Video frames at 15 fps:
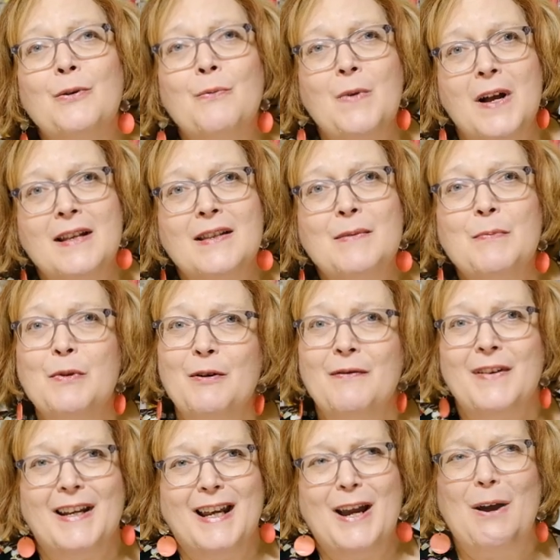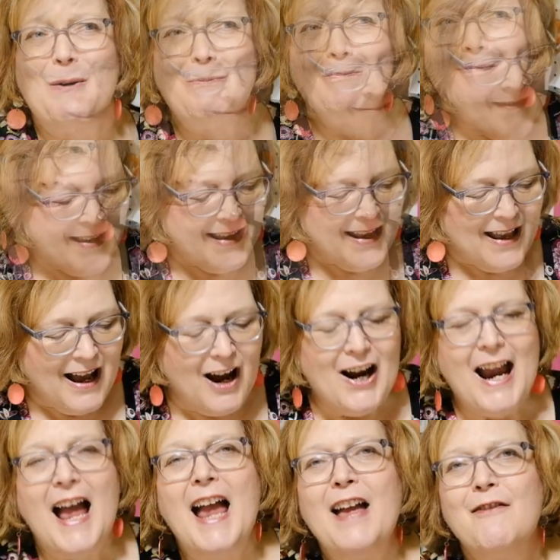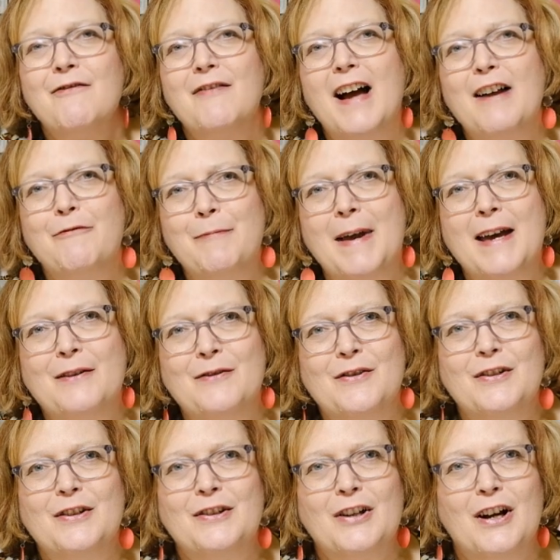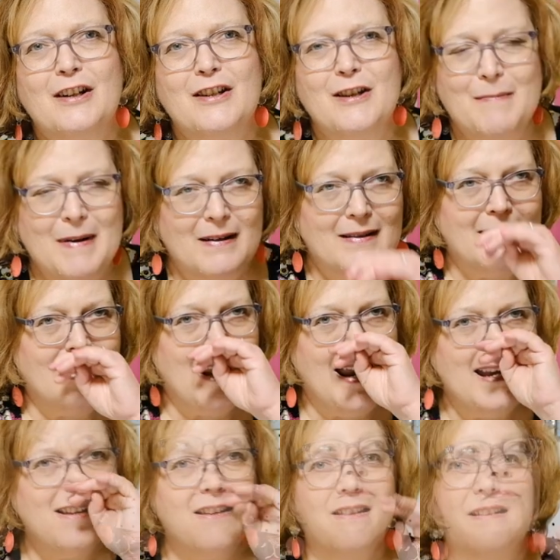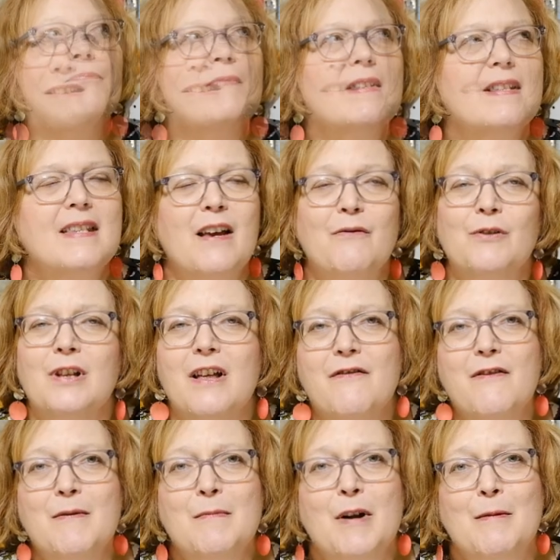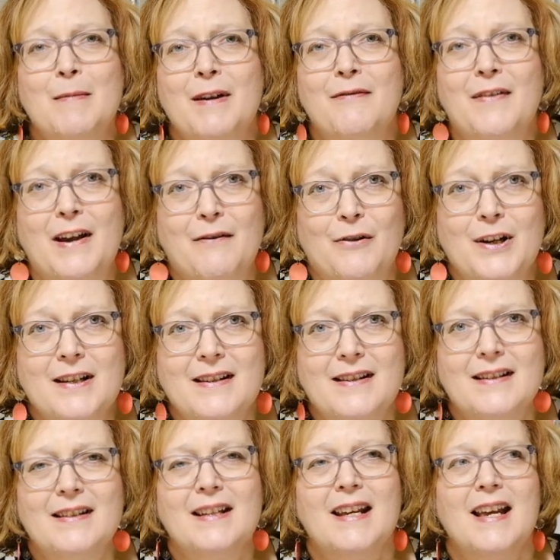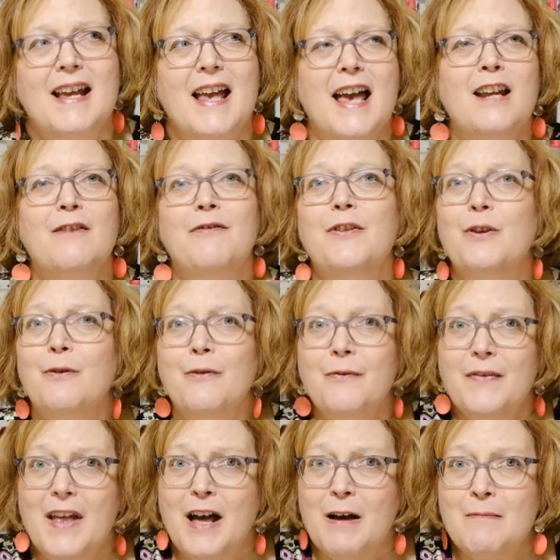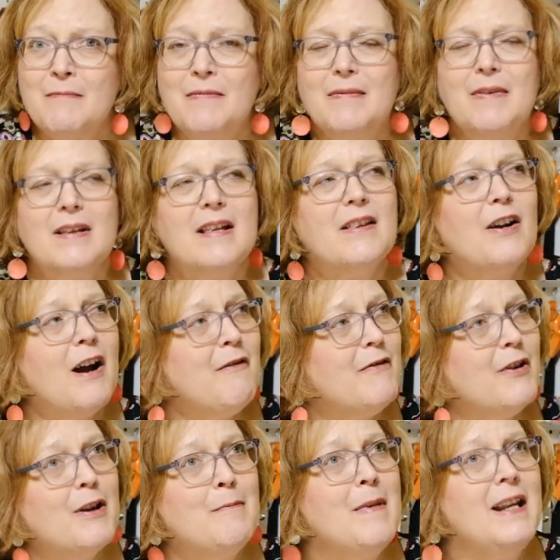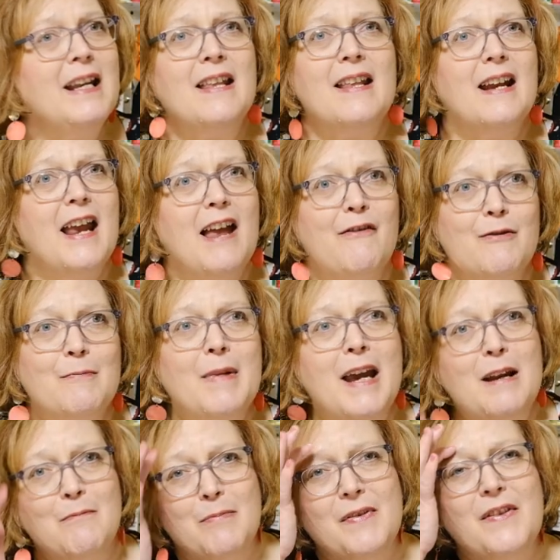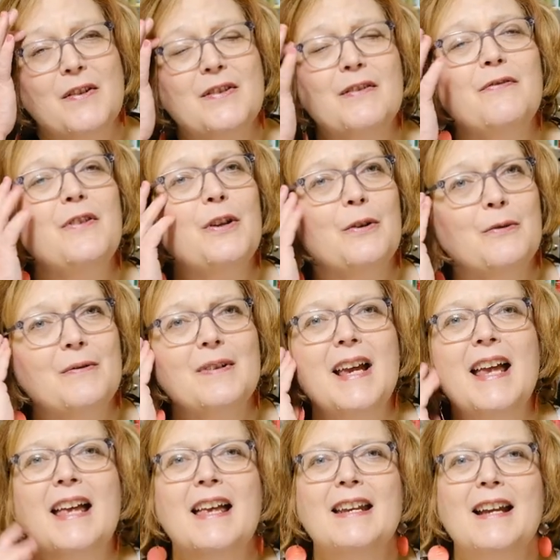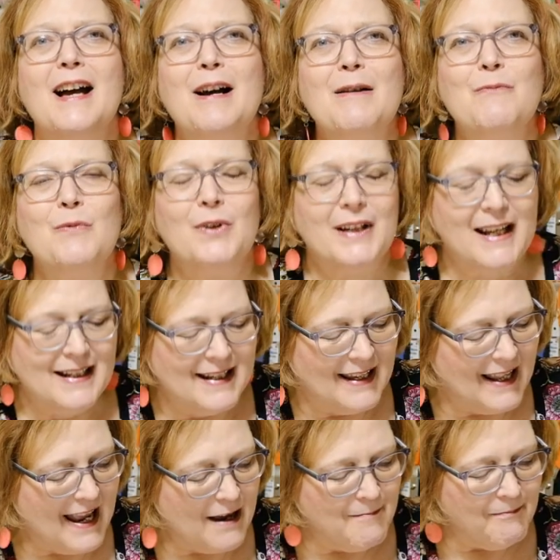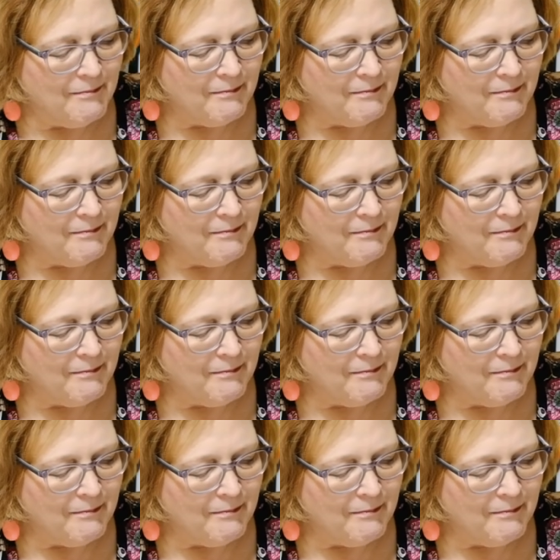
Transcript: once per video. All right, I have five patterns to talk to you about today. Several of them are my favorites, and a few of them, there aren't very many that I haven't made, but there's a few, and um, we'll get to that.